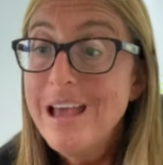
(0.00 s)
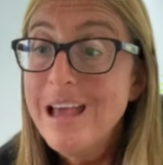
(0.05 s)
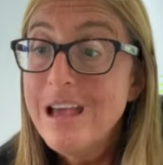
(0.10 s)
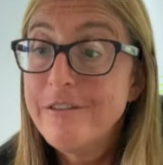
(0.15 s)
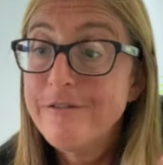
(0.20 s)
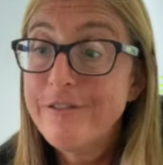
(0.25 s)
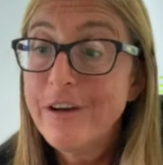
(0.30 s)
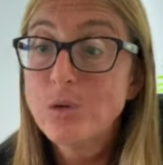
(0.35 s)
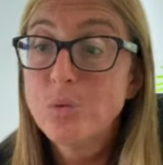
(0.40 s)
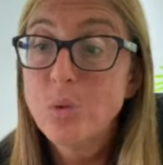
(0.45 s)

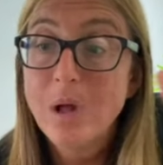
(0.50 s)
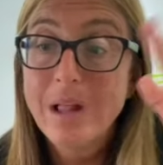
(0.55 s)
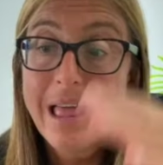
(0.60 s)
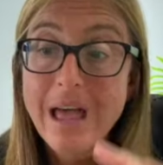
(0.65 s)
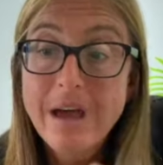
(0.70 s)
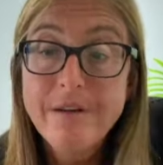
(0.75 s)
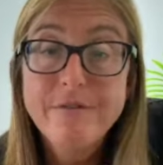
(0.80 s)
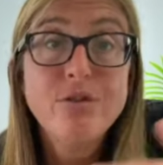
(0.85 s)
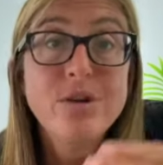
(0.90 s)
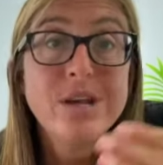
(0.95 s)
In fact, while
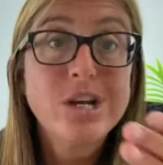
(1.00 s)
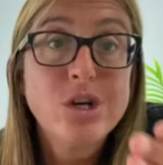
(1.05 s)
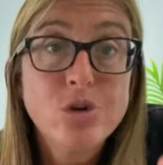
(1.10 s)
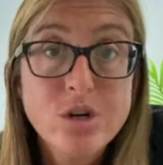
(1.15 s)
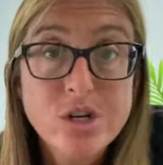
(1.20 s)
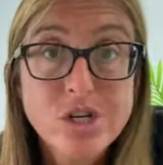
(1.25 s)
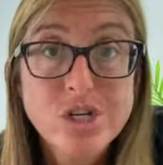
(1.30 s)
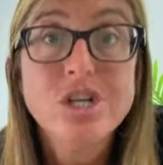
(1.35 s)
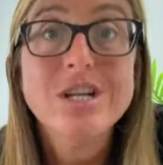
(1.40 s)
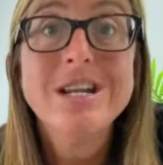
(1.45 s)
every
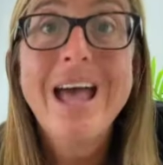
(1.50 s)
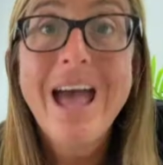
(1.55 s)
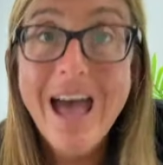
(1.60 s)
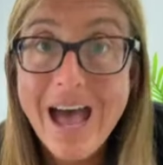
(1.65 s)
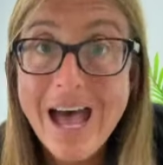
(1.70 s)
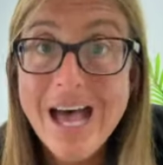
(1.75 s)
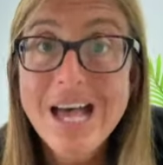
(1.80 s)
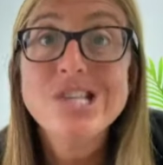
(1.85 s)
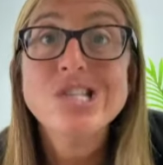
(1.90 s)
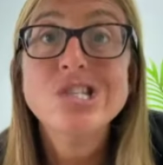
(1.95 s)
Christian
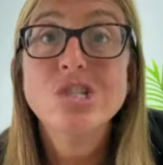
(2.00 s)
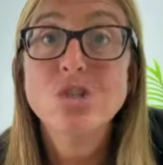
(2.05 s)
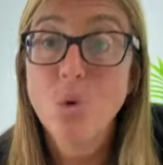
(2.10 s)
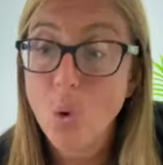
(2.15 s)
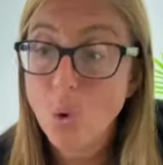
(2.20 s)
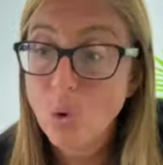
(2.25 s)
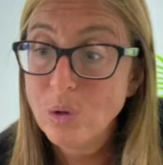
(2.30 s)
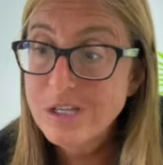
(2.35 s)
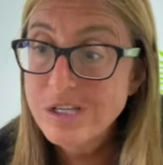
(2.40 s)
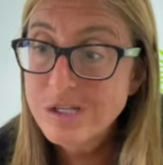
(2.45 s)
has the
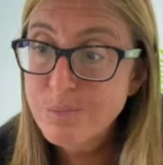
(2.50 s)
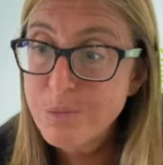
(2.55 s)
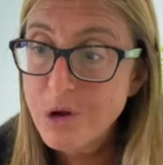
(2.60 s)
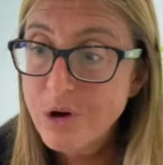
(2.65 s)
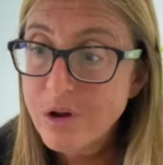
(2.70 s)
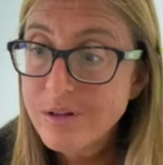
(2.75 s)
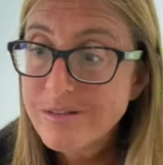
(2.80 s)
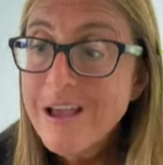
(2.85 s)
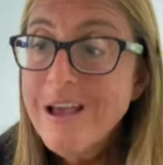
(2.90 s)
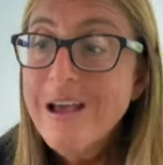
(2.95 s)
Holy
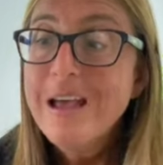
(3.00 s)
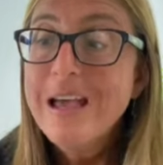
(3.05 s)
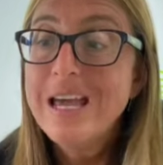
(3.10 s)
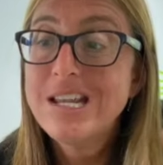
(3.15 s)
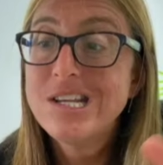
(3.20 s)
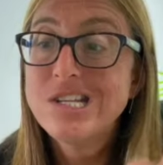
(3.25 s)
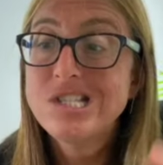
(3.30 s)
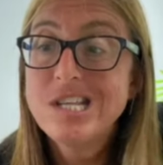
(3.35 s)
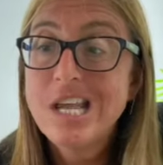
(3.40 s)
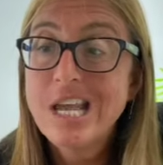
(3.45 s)
Spirit, it
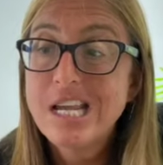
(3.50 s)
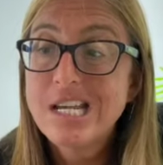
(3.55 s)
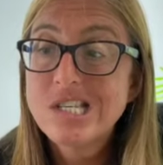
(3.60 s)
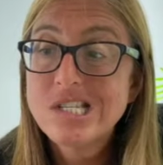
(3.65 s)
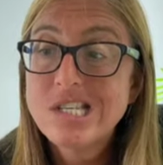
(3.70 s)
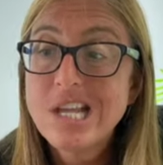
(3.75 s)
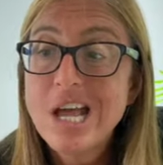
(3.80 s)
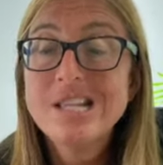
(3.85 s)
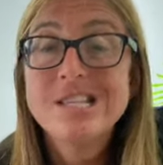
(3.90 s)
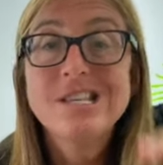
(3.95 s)
is the
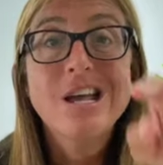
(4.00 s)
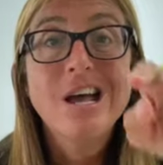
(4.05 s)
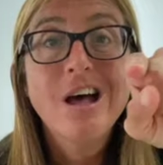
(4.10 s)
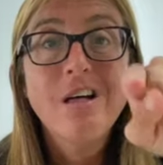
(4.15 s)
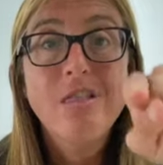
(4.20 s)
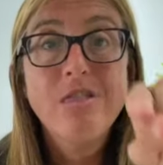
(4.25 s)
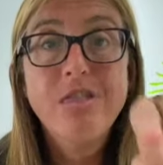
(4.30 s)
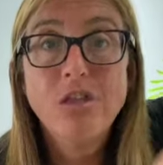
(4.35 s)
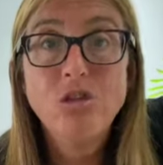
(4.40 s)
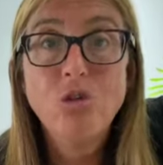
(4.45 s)
extent
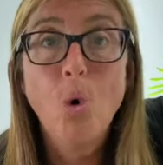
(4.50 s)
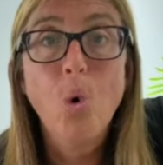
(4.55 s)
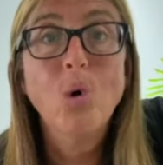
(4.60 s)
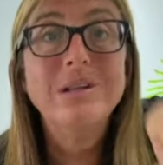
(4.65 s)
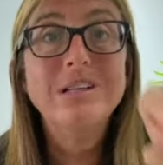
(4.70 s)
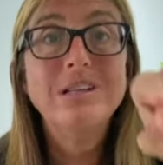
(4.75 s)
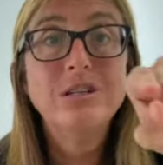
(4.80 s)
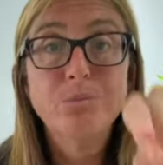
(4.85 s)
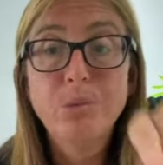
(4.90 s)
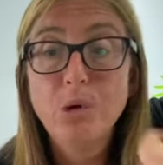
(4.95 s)
that the
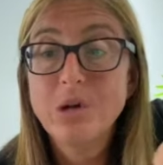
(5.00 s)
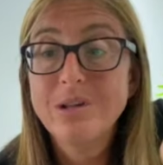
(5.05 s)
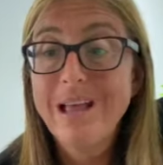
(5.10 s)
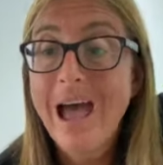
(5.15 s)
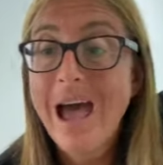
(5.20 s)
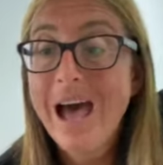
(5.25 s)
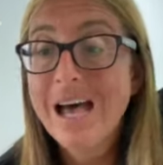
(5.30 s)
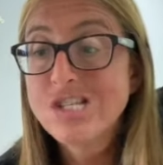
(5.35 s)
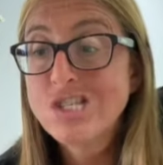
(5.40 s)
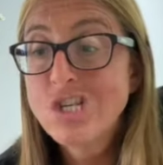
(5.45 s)
Holy Spirit
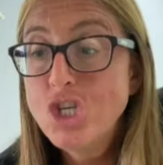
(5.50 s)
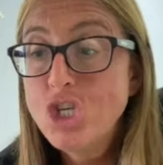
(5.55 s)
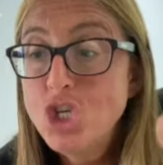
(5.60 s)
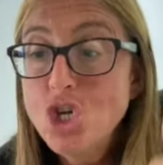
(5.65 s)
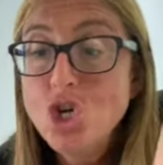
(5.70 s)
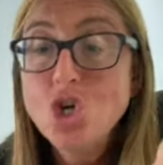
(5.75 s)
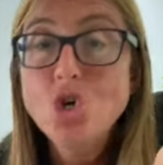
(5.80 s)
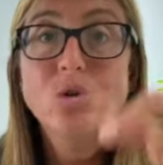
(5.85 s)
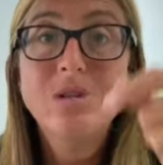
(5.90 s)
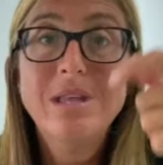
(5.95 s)
has
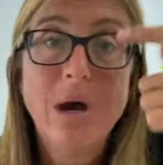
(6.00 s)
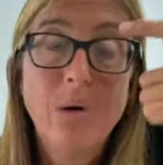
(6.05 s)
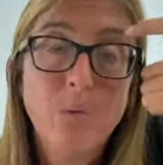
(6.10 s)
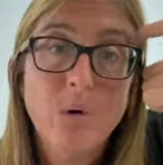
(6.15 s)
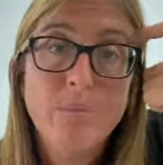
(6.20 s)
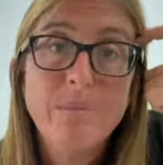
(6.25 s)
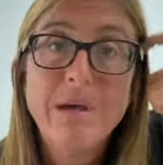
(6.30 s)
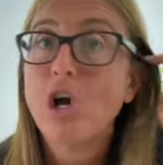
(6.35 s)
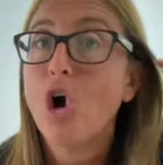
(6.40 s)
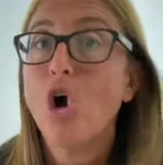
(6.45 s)
you that
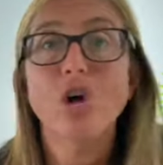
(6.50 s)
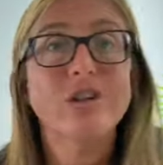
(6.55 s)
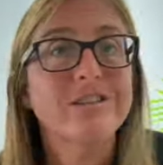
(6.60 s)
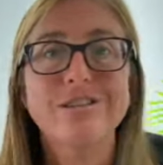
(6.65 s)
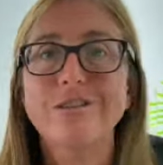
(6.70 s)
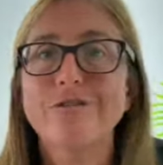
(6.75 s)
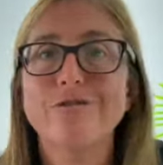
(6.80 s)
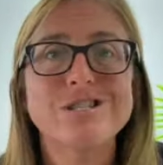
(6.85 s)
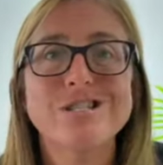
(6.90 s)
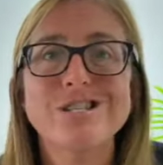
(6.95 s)
will make all the
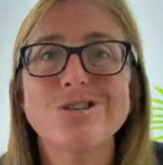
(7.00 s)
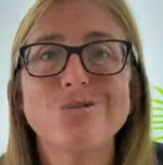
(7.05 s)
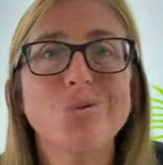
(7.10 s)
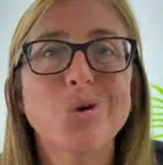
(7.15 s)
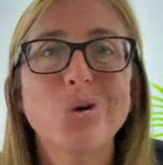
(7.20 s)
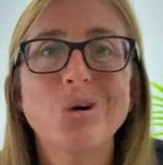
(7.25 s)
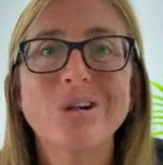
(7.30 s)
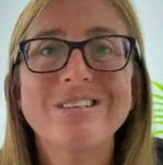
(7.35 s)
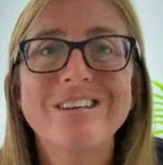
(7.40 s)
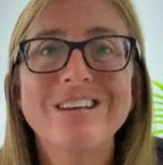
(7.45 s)
difference in the
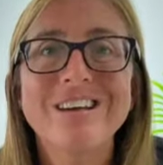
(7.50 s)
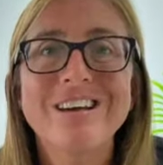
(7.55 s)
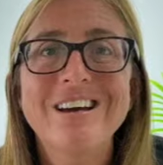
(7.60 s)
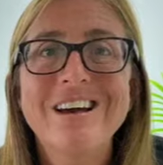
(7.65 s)
world.